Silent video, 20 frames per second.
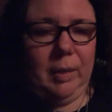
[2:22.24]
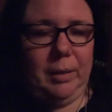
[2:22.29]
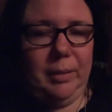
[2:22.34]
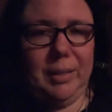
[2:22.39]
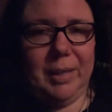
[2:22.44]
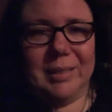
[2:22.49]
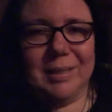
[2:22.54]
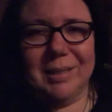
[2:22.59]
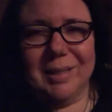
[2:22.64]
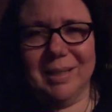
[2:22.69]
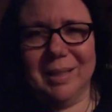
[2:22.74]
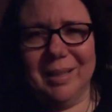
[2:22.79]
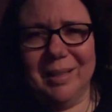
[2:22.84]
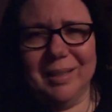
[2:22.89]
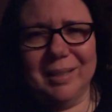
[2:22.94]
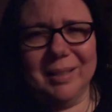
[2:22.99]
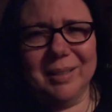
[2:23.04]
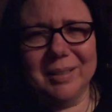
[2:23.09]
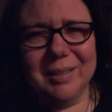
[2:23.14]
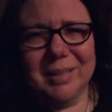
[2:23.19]
that's
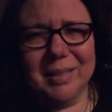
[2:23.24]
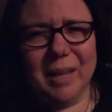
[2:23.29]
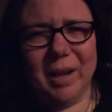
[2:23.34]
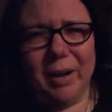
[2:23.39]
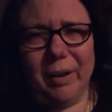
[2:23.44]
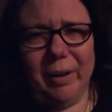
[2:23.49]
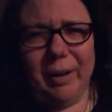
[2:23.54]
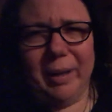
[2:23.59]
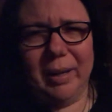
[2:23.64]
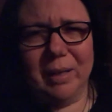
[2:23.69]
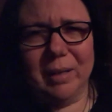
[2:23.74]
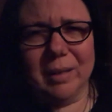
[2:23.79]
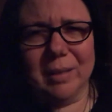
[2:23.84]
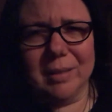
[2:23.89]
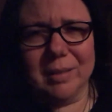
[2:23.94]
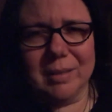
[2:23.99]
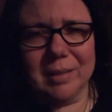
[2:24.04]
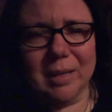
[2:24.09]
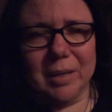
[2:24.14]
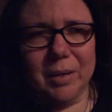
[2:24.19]
uh, scary
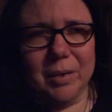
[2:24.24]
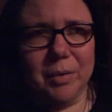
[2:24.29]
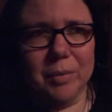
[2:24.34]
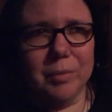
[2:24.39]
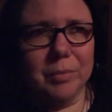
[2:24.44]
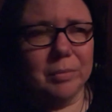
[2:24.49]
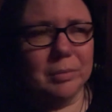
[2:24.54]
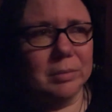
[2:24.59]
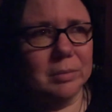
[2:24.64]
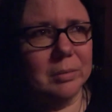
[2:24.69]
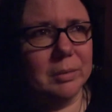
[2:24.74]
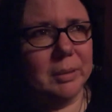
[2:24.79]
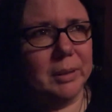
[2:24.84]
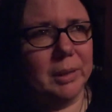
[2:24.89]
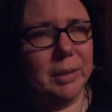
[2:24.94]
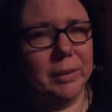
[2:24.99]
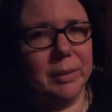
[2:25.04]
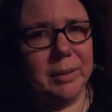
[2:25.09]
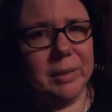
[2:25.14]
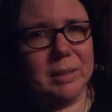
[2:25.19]
because I know you
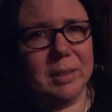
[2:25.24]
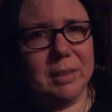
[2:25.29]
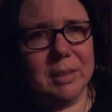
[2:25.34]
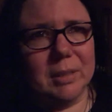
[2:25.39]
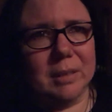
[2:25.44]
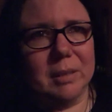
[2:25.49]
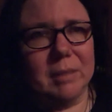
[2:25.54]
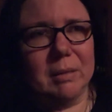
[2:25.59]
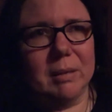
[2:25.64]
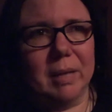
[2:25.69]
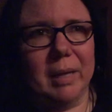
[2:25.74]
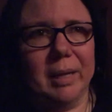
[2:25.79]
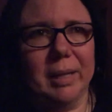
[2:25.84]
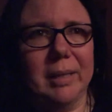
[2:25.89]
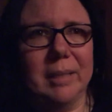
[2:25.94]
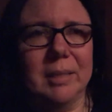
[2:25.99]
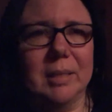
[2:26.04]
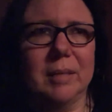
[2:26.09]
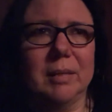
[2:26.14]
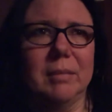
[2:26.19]
know it doesn't. I
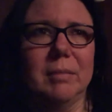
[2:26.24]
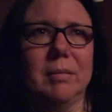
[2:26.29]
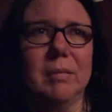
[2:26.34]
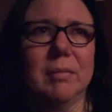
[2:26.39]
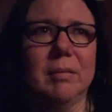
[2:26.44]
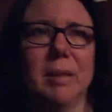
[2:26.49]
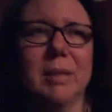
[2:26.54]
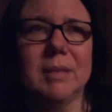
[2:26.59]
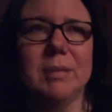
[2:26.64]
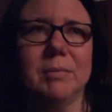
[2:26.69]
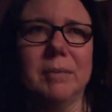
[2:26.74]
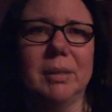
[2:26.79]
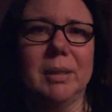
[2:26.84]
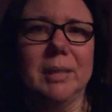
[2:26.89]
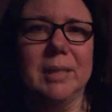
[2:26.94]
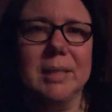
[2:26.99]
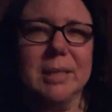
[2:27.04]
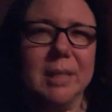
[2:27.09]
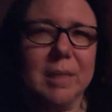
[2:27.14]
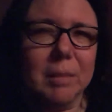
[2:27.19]
guess it doesn't
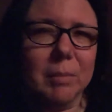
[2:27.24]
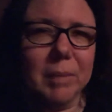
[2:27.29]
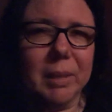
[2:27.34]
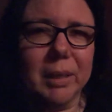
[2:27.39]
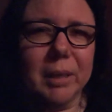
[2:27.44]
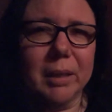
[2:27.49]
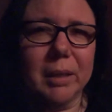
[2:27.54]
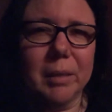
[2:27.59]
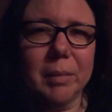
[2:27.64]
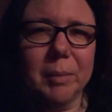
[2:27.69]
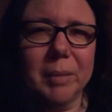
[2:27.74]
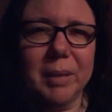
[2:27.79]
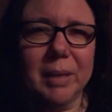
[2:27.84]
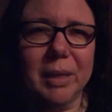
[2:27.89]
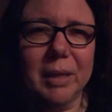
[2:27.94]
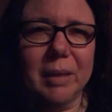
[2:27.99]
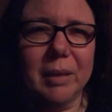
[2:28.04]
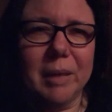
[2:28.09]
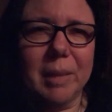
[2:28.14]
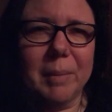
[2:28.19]
really seem like it could
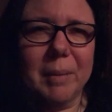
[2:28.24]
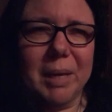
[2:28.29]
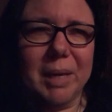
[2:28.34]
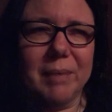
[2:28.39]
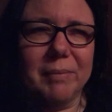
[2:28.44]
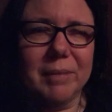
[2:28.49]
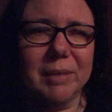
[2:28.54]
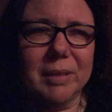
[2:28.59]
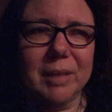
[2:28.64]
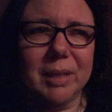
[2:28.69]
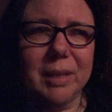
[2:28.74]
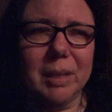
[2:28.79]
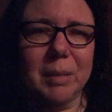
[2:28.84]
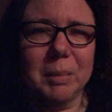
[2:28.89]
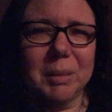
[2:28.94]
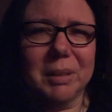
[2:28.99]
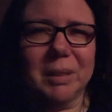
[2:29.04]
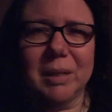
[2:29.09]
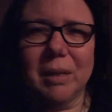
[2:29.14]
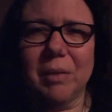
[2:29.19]
be that bad of a thing,
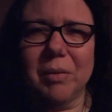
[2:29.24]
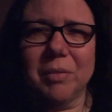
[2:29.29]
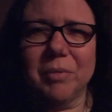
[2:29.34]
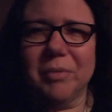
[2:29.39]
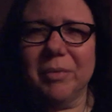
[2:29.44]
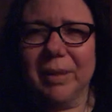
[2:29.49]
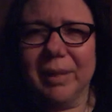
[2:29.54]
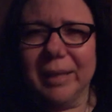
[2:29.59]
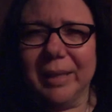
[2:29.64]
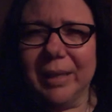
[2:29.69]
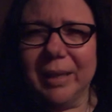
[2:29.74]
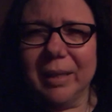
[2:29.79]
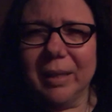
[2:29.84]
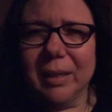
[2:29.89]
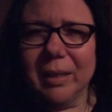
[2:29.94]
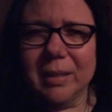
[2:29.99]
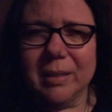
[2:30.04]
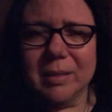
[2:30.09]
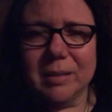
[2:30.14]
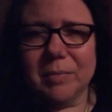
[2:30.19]
but that all the
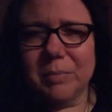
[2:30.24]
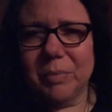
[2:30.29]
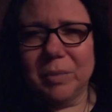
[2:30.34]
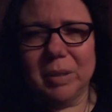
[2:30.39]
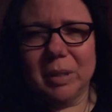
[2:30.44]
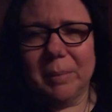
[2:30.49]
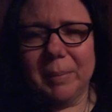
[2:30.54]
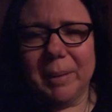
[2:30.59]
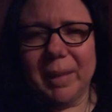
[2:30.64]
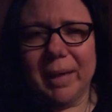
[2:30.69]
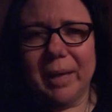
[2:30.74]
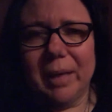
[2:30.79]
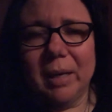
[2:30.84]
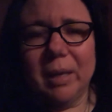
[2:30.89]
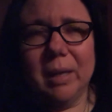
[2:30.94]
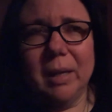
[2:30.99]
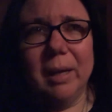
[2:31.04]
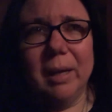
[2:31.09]
flooding is really bad.